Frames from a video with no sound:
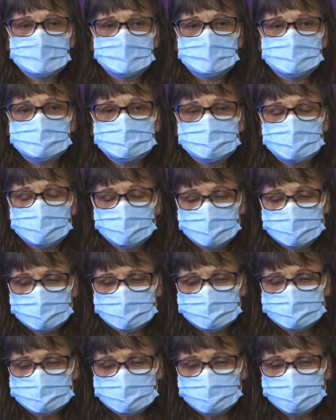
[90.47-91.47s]
So
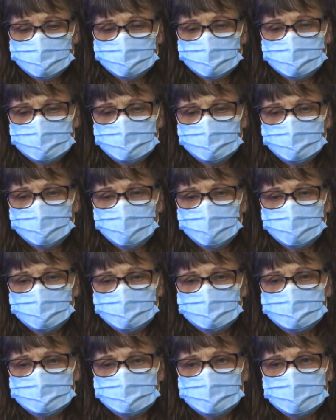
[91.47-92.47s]
it's really
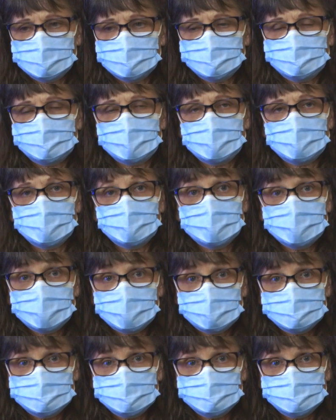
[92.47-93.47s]
important if they are
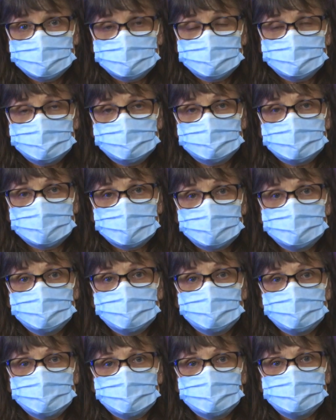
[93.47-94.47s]
eligible through their
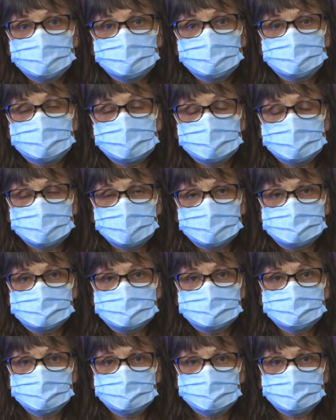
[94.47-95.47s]
employer that they
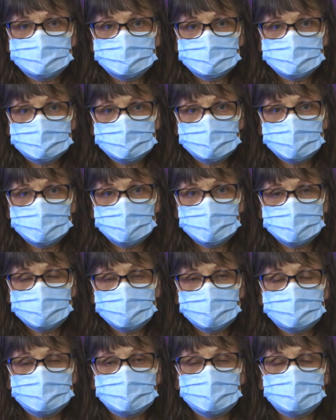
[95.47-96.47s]
go on
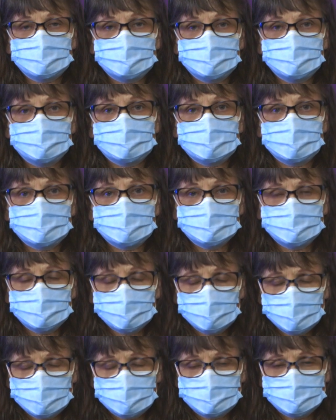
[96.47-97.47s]
health care through their
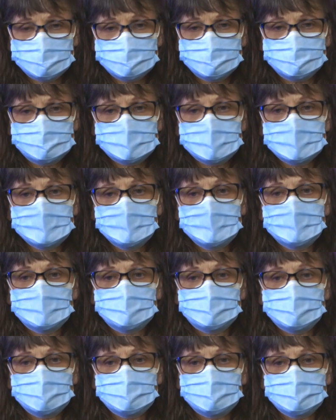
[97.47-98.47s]
employer,
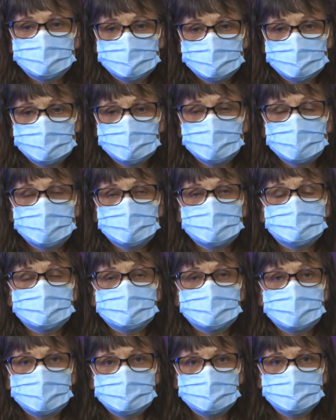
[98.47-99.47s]
but if they're not,
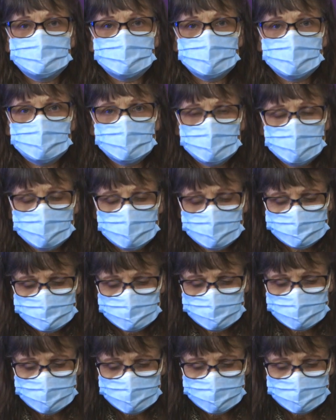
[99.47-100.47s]
they can be on our
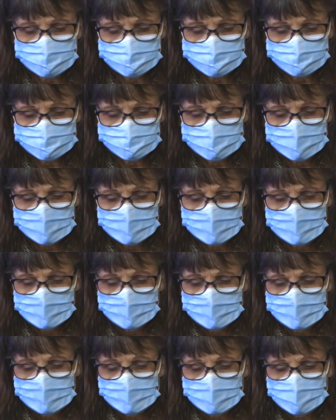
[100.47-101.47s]
plan.
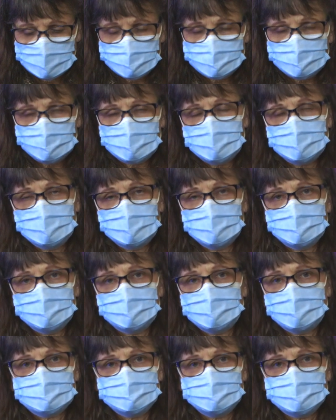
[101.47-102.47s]
If
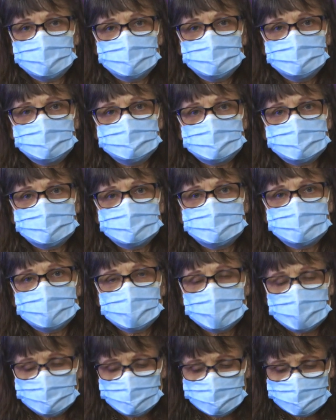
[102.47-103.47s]
that changes
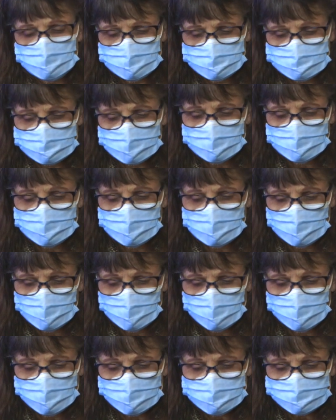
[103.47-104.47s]
anytime, you just let me
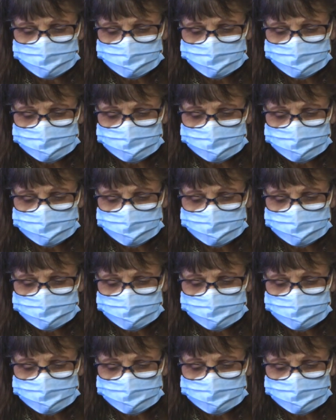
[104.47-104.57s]
know.